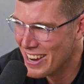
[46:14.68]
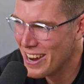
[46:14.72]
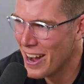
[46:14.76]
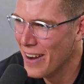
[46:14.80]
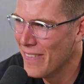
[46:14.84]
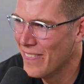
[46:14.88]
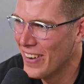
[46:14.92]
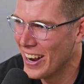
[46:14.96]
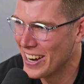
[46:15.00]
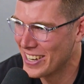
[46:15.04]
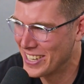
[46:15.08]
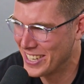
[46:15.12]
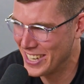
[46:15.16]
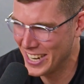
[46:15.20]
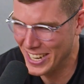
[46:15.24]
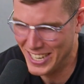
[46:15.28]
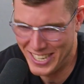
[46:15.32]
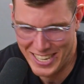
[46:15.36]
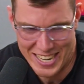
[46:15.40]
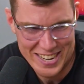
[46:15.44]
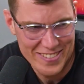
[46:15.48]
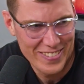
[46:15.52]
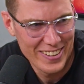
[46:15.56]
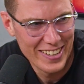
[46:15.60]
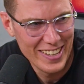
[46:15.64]
You're up by
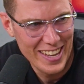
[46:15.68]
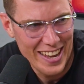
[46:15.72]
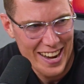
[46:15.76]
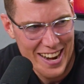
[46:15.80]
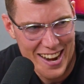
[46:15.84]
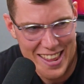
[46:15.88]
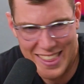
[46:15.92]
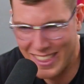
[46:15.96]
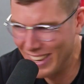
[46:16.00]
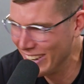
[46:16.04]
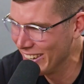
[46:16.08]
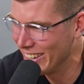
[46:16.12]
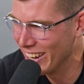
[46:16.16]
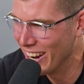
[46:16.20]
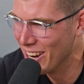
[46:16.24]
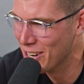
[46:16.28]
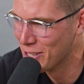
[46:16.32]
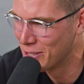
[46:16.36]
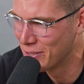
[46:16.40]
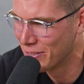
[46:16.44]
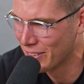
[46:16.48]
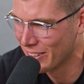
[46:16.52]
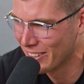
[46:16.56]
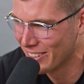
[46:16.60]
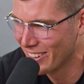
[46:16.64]
60. Really anything
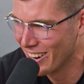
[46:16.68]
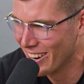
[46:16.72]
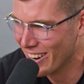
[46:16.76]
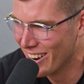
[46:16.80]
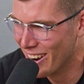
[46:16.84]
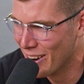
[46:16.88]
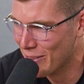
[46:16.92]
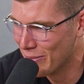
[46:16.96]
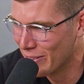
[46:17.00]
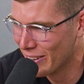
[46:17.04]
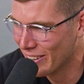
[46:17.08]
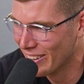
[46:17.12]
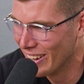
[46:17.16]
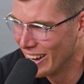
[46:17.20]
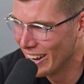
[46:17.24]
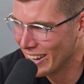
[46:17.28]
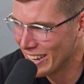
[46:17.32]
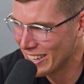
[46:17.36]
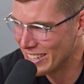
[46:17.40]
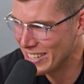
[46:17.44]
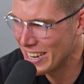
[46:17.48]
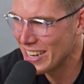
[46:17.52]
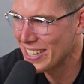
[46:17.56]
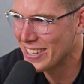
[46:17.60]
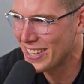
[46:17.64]
goes for the runner, I feel
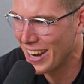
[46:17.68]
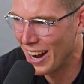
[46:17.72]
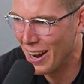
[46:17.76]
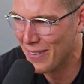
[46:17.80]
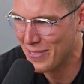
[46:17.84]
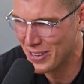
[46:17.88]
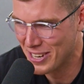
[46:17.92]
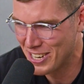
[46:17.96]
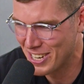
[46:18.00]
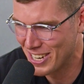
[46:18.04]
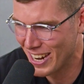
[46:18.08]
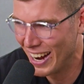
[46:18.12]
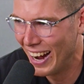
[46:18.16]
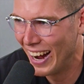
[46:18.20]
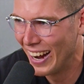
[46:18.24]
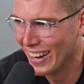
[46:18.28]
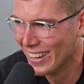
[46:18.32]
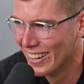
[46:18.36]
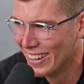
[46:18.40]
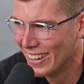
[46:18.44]
like. It's his time to shine.